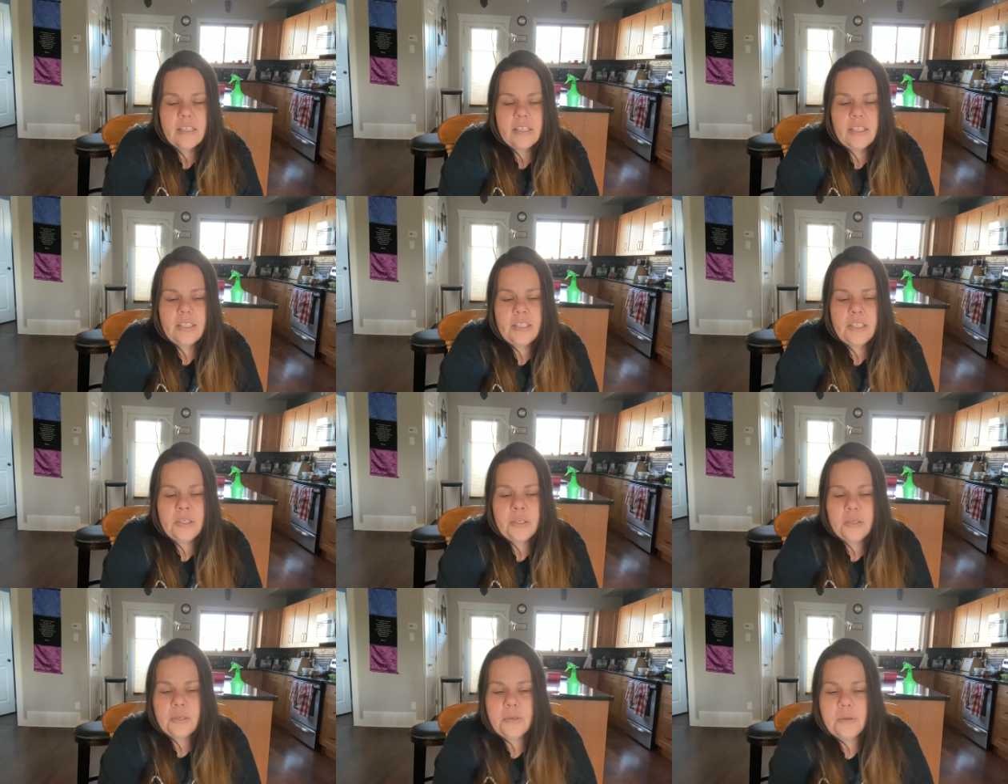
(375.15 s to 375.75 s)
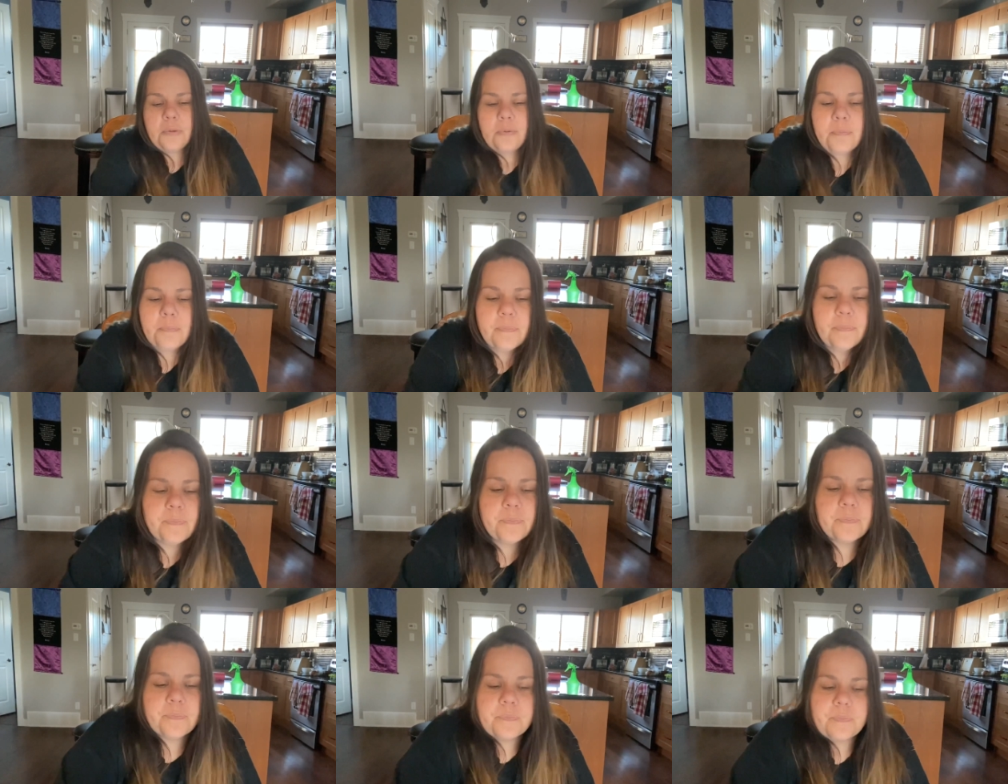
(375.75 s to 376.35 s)
You know,
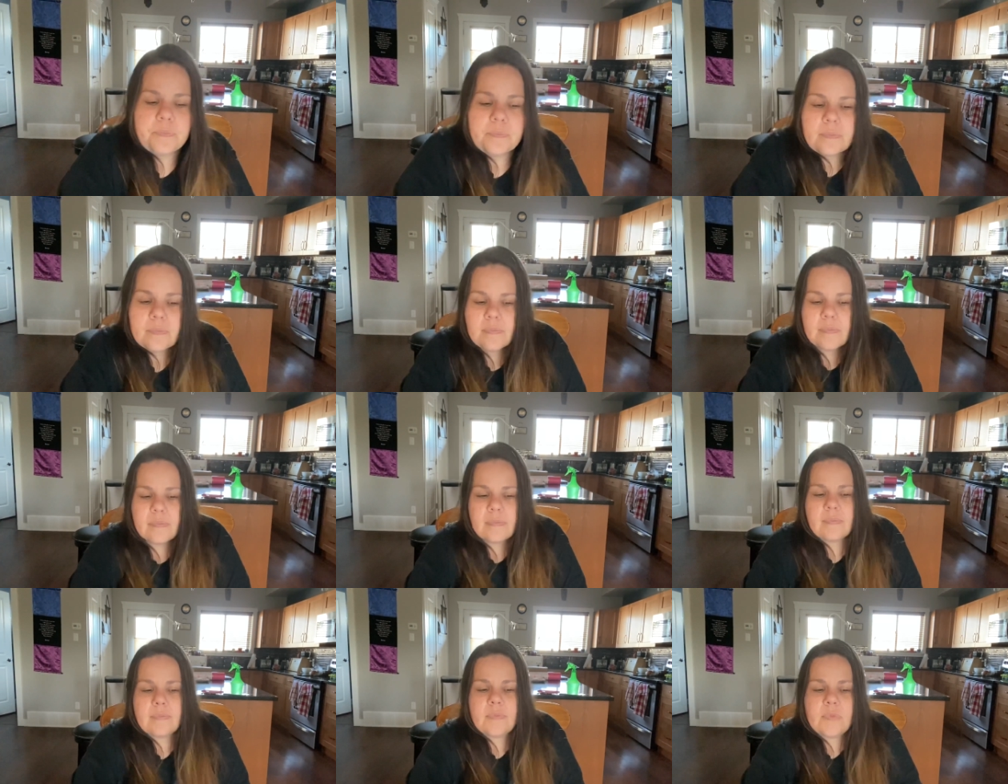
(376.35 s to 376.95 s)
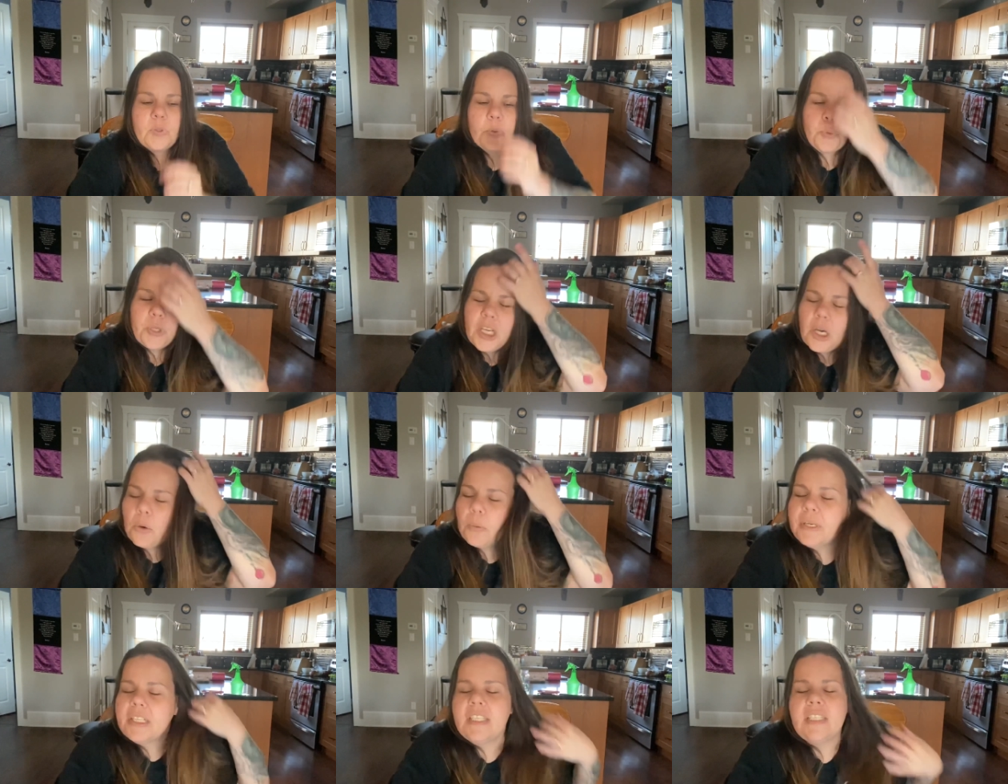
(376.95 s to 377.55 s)
we
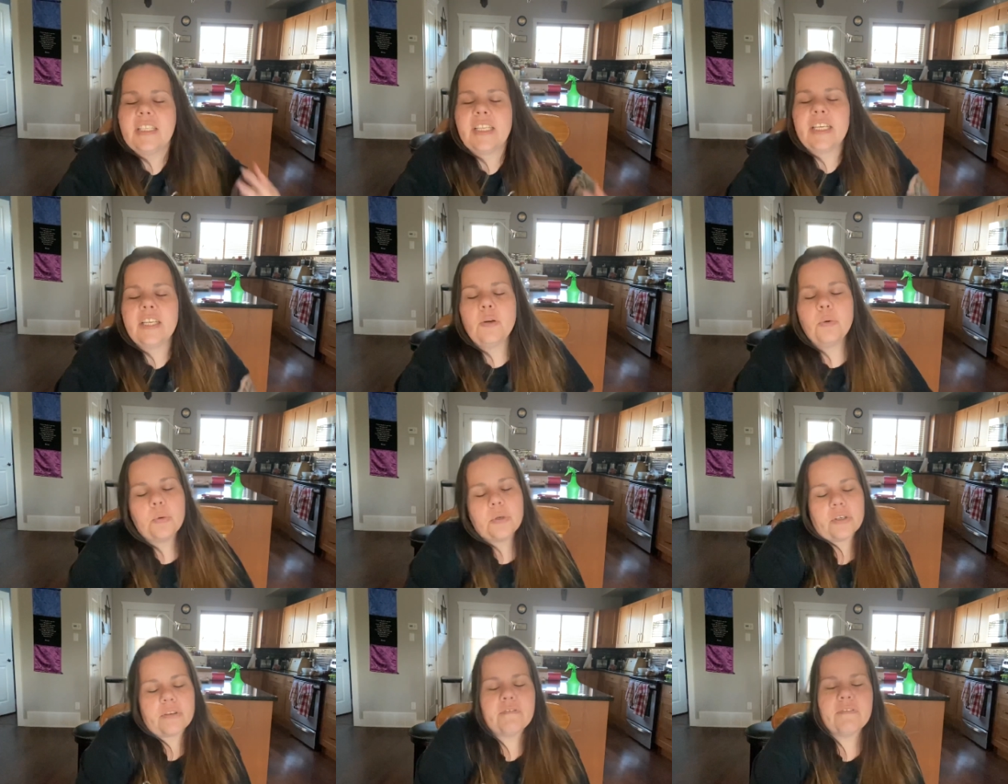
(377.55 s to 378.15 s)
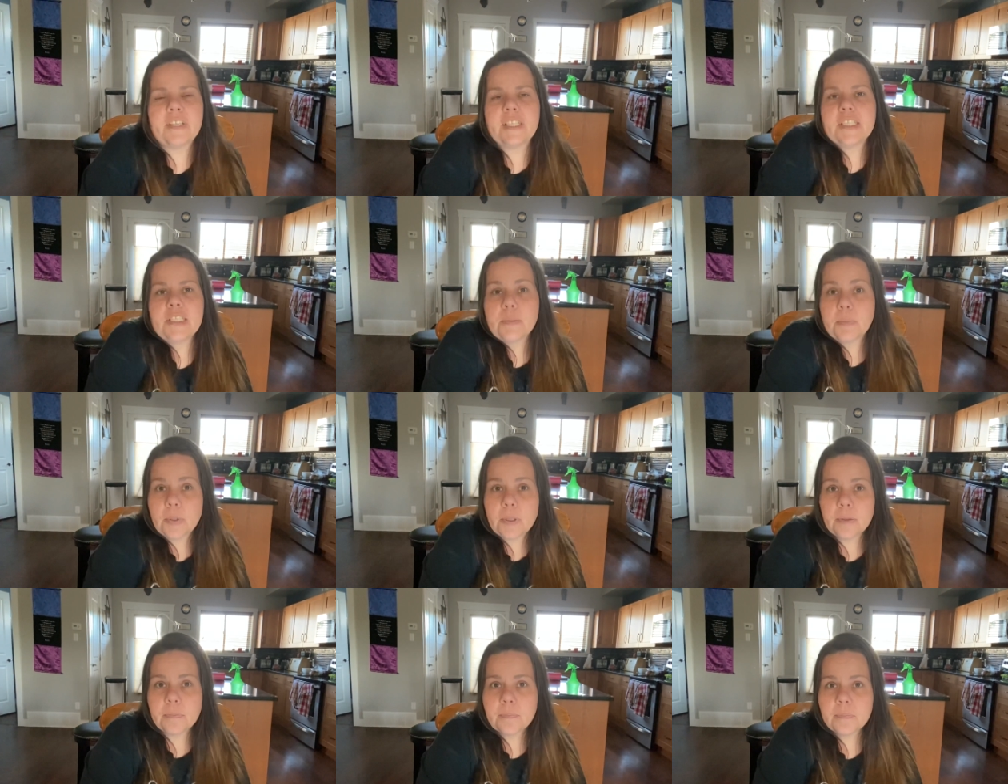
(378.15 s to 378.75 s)
always think we're
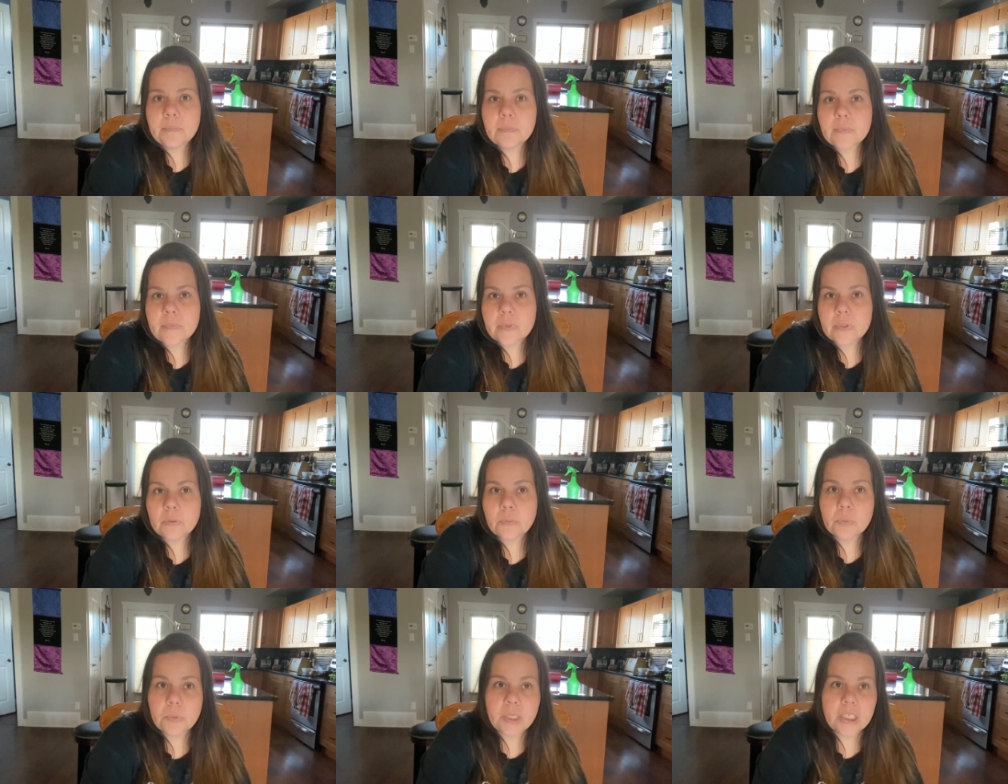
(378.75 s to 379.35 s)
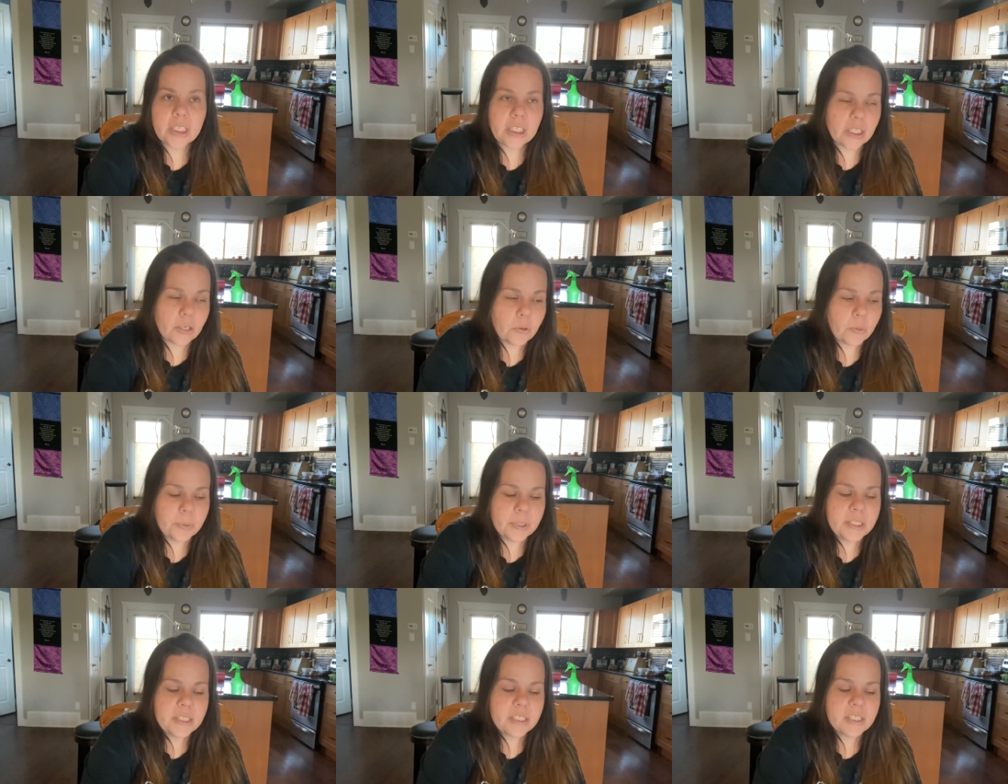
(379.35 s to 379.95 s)
invincible. We
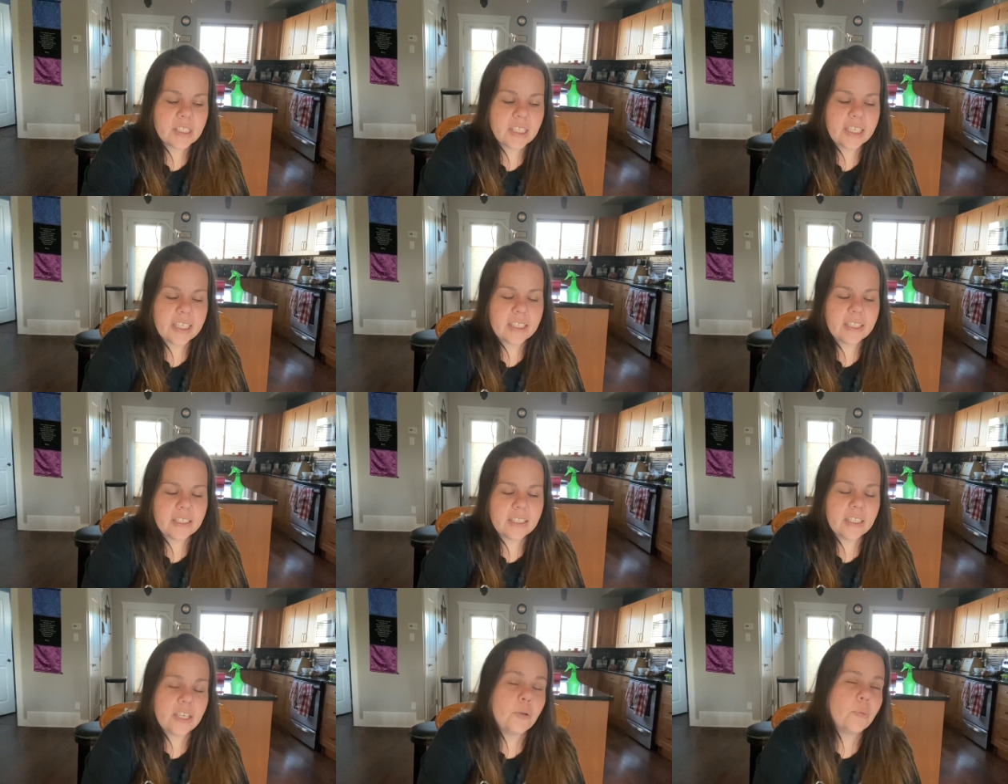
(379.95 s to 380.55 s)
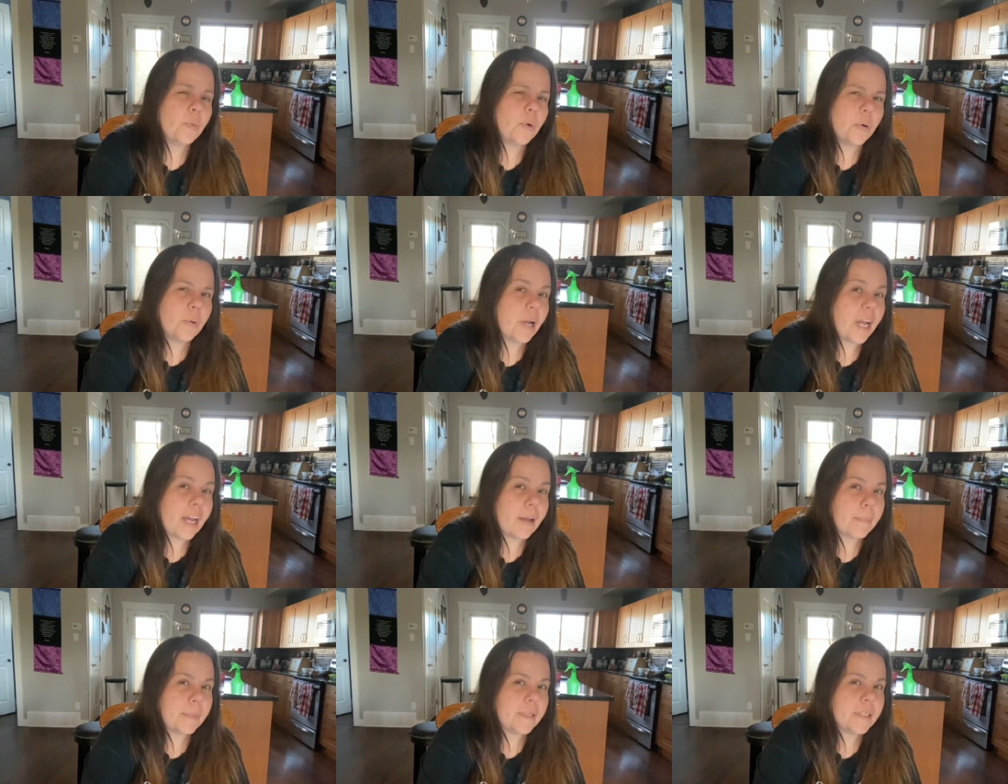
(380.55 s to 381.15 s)
always think it won't
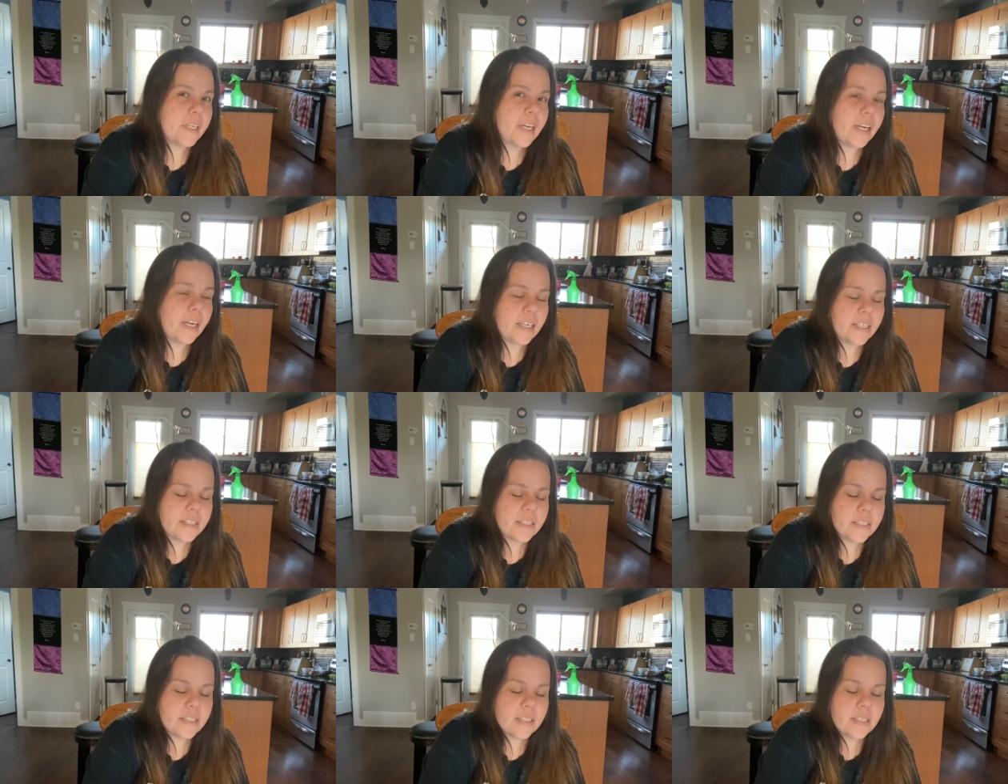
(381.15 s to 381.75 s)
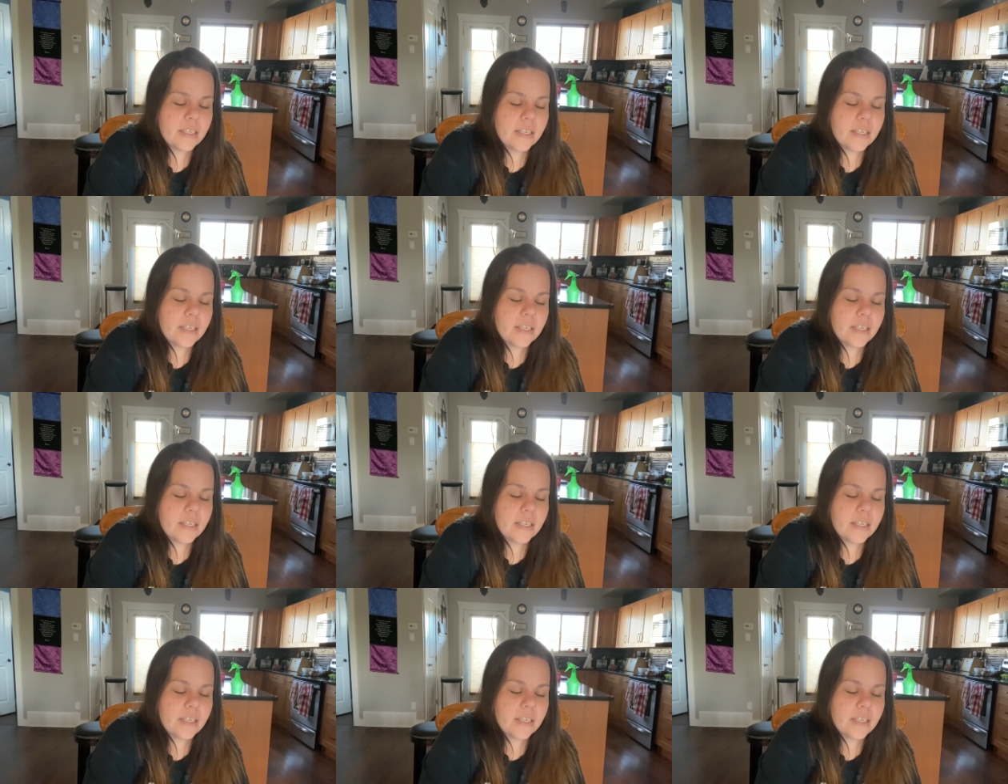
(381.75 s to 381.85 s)
happen to us.